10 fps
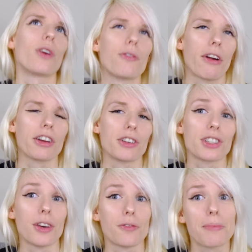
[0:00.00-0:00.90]
a very good
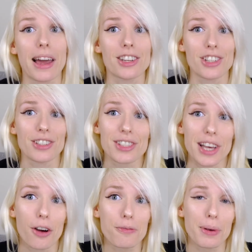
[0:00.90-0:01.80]
tip for managing
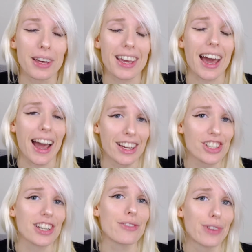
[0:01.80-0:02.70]
yourself, but it
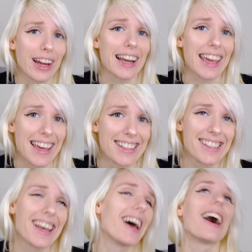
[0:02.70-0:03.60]
actually really
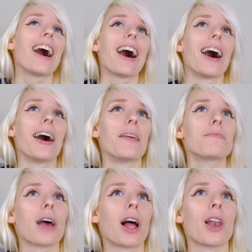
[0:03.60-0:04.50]
is.
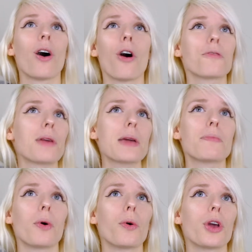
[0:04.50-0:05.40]
A lot of
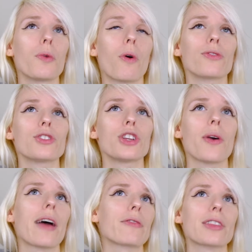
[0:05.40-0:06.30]
people who want to do
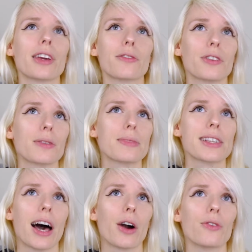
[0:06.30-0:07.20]
everything for
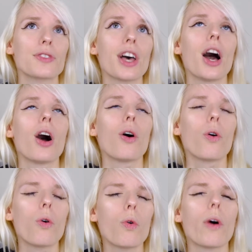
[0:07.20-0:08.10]
themselves
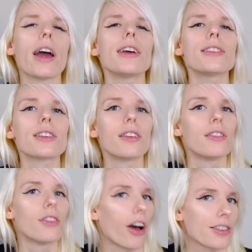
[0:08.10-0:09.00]
always,
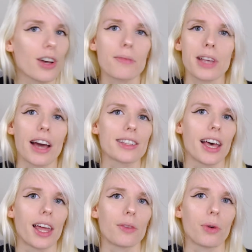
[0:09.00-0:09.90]
9 times out of
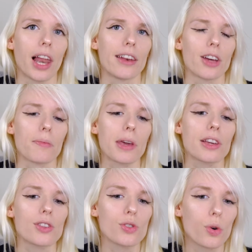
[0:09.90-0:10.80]
10, will end up
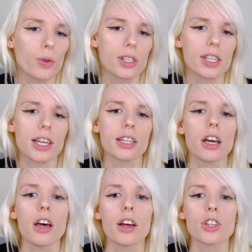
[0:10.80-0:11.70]
exhausted,
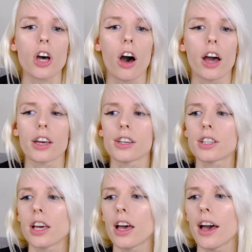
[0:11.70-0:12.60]

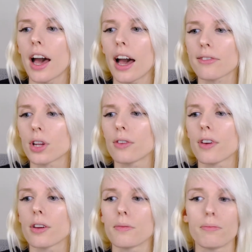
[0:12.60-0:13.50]
tired, have no
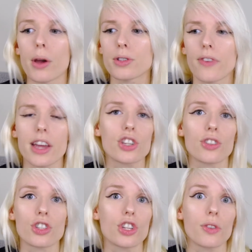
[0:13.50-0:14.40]

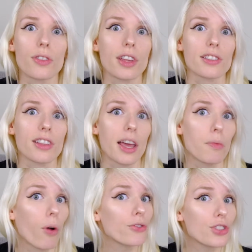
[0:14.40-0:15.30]
motivation to do the things that they
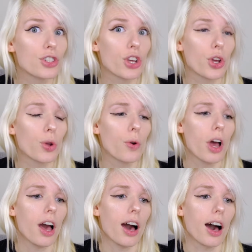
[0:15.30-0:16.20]
want to do,
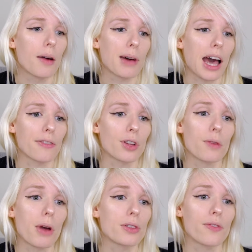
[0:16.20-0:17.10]
have no
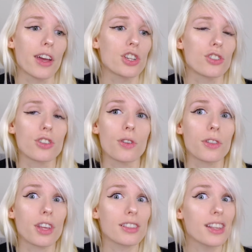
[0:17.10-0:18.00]
motivation to do the
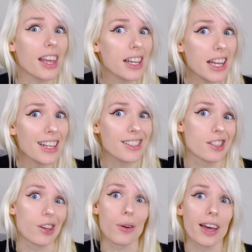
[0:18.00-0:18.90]
things that they need to
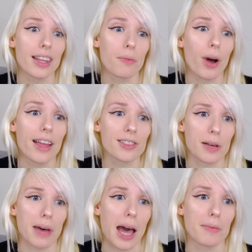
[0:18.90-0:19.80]
do. And then what ends
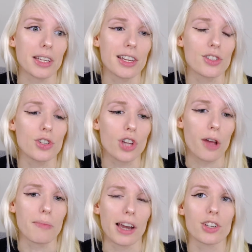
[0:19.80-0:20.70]
up happening is you
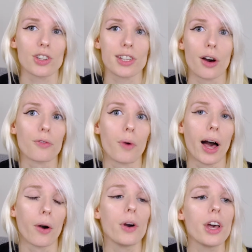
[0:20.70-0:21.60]
don't manage yourself
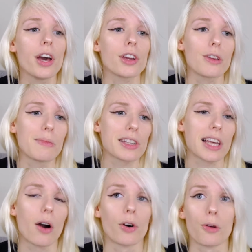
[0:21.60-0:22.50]
well, you miss
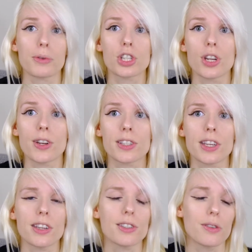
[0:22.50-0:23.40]
out on
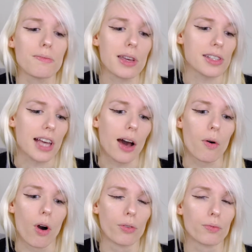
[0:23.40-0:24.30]
opportunities, you miss
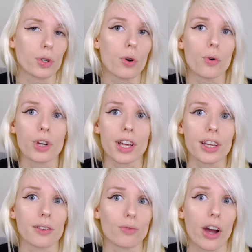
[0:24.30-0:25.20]
out on
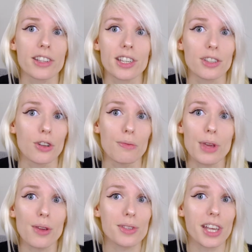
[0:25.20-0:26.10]
recording and writing new
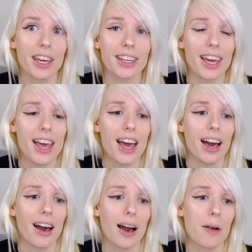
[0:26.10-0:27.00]
music.
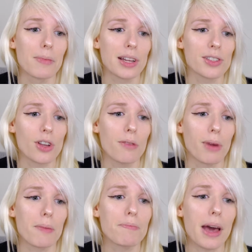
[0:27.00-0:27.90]
And so
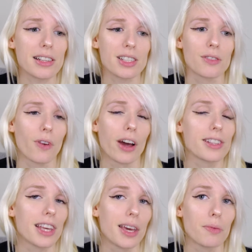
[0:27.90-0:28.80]
my best
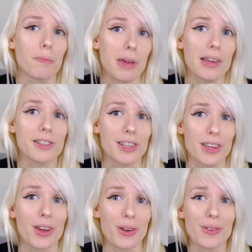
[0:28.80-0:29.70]
advice here would be to
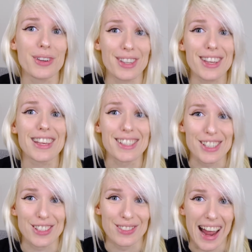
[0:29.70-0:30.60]
you is
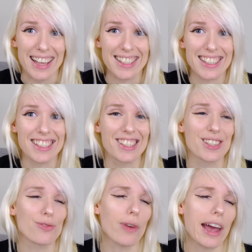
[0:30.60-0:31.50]
to rest.
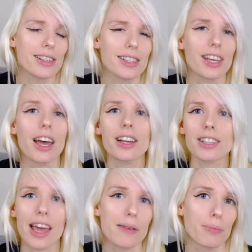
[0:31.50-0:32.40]
Just rest.
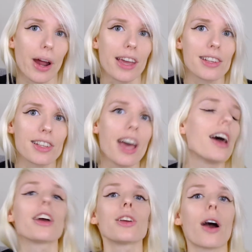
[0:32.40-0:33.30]
Take breaks.
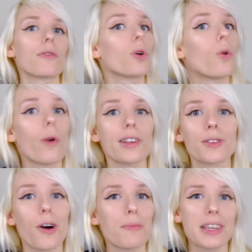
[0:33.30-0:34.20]
You haven't always
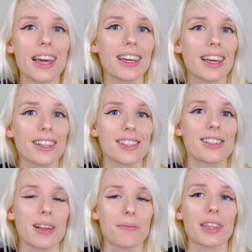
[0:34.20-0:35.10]
got to be gigging. This
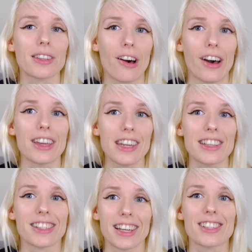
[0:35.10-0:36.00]
is something that I need
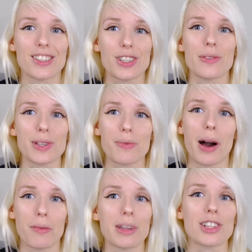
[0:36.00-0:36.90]
to listen to as
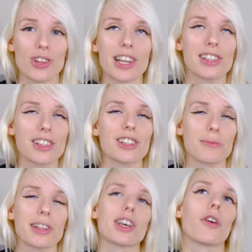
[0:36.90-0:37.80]
well. I'm literally listening to
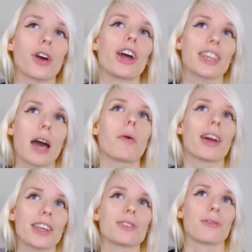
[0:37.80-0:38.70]
myself going, yep, I
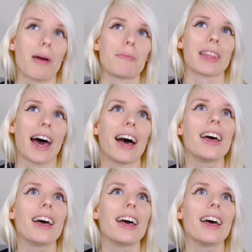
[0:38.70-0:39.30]
need to remember that.